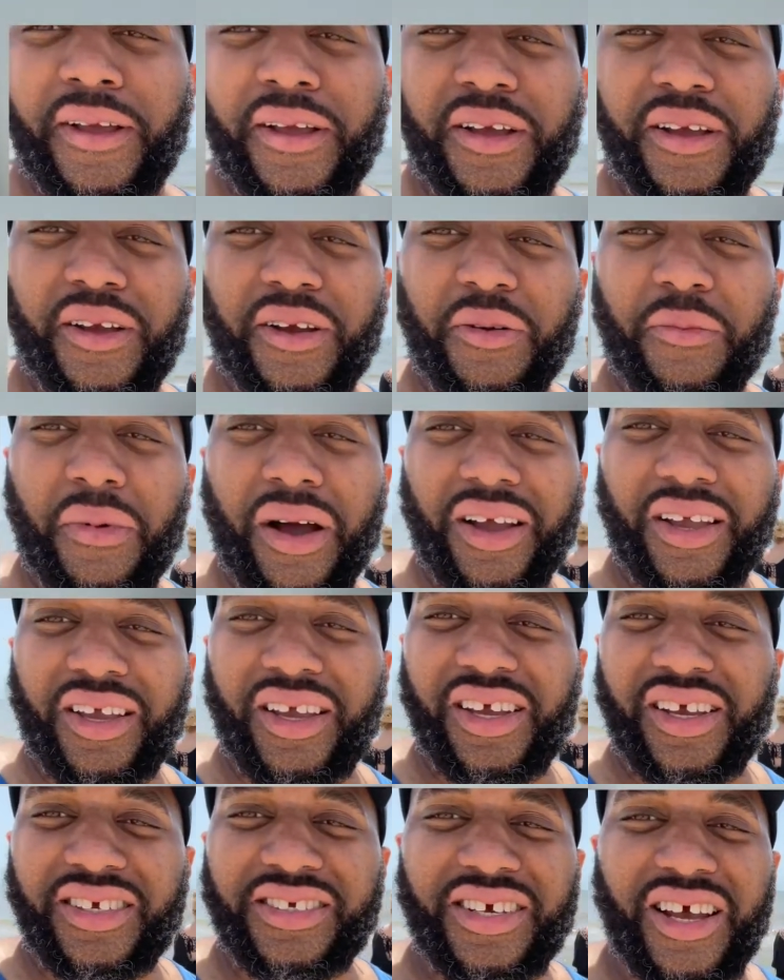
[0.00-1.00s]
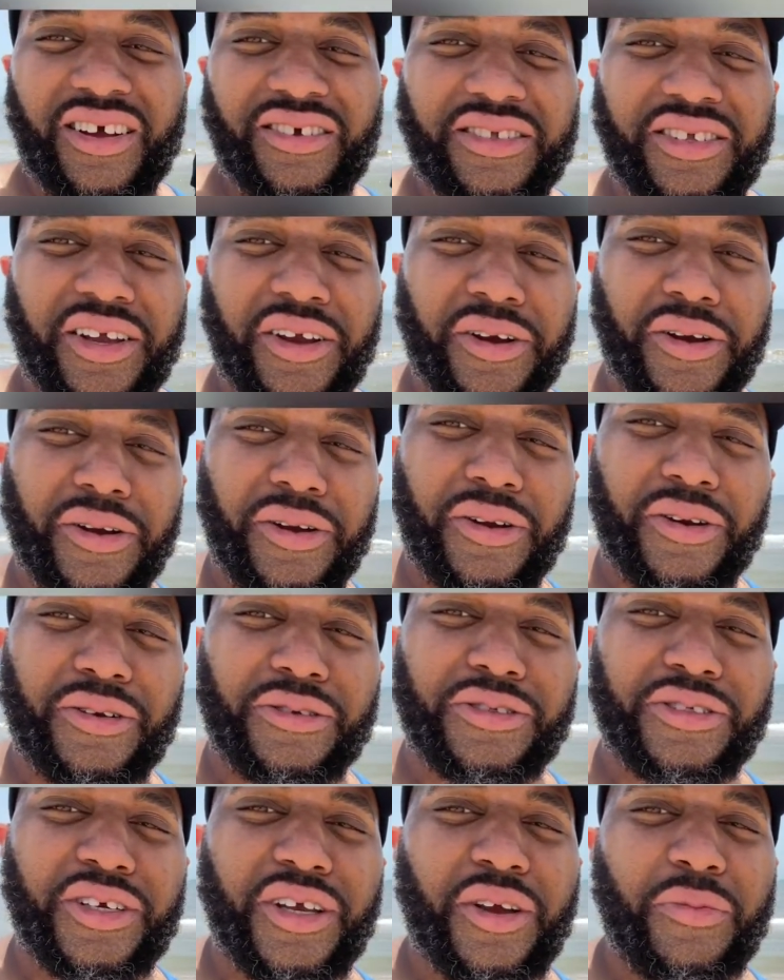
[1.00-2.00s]
My kids out there, you know what
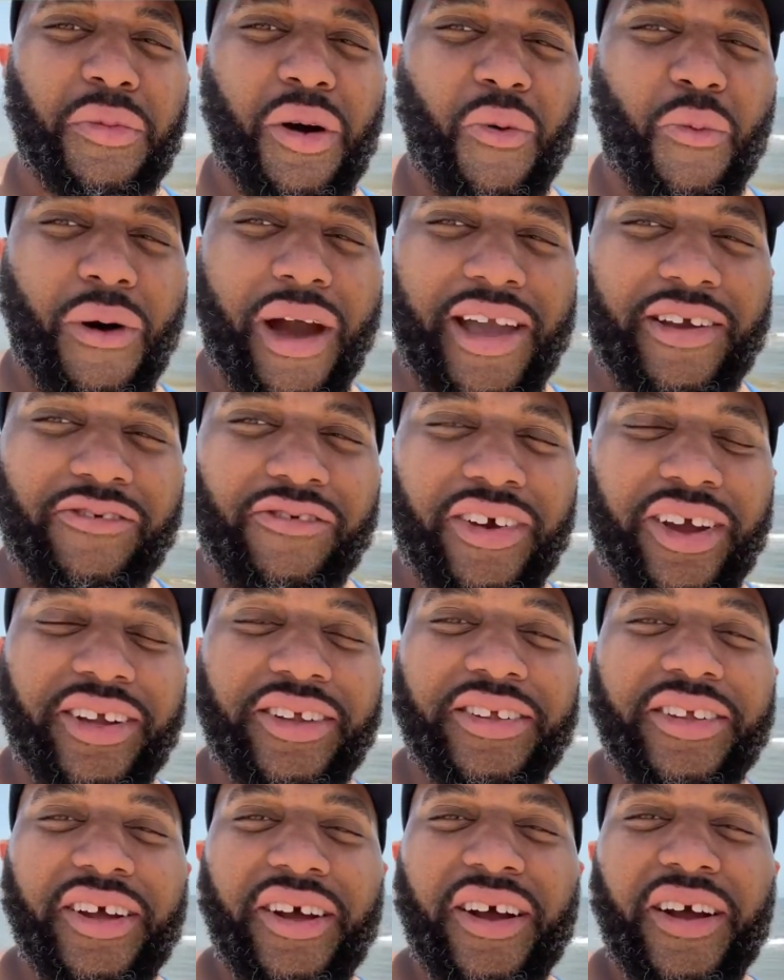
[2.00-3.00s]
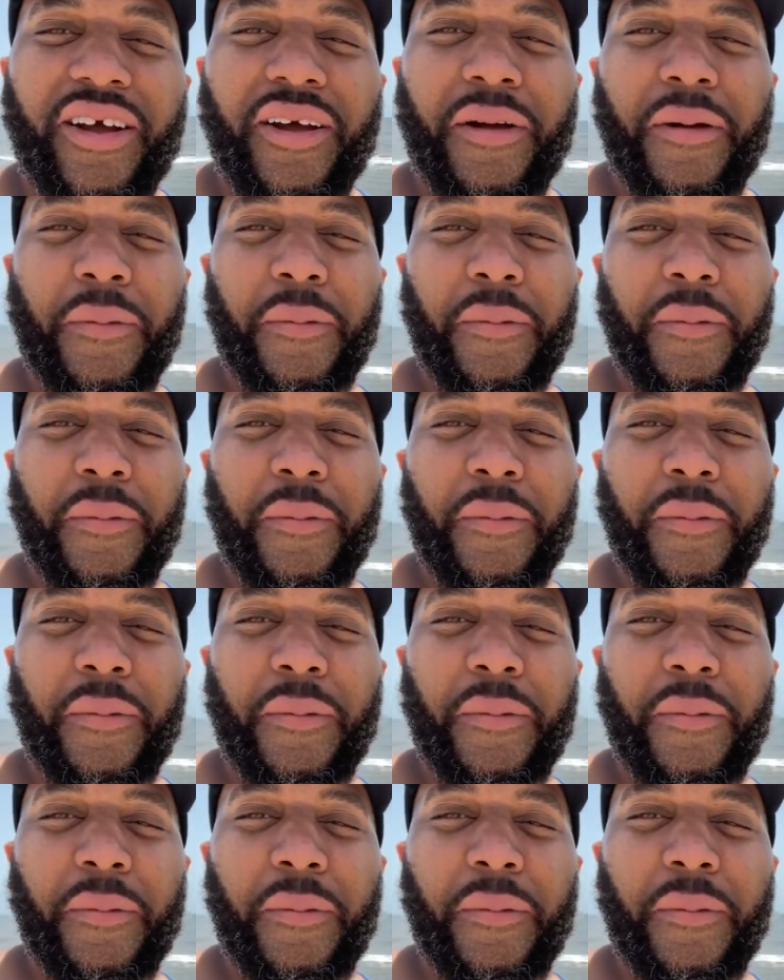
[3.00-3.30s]
I'm saying? My wife right there.